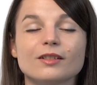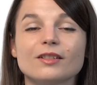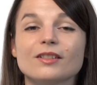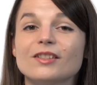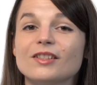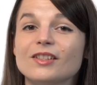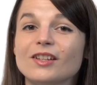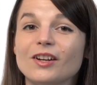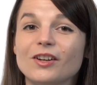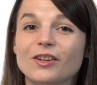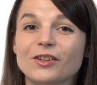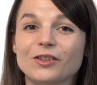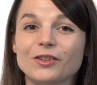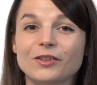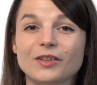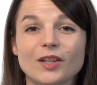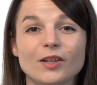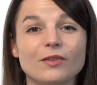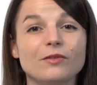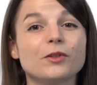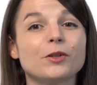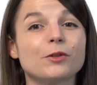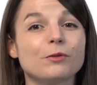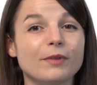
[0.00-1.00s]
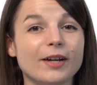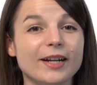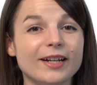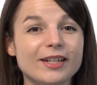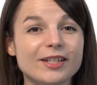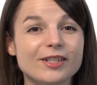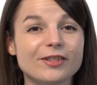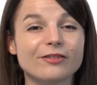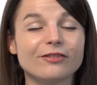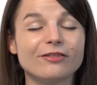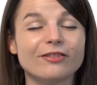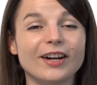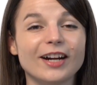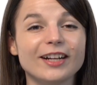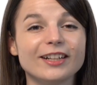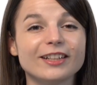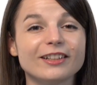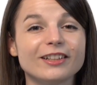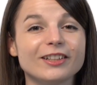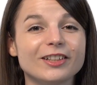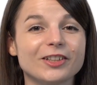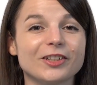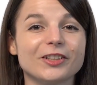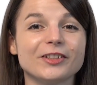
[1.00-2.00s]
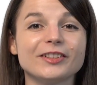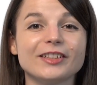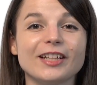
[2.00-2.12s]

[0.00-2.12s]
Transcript: So, if you're ready to finally learn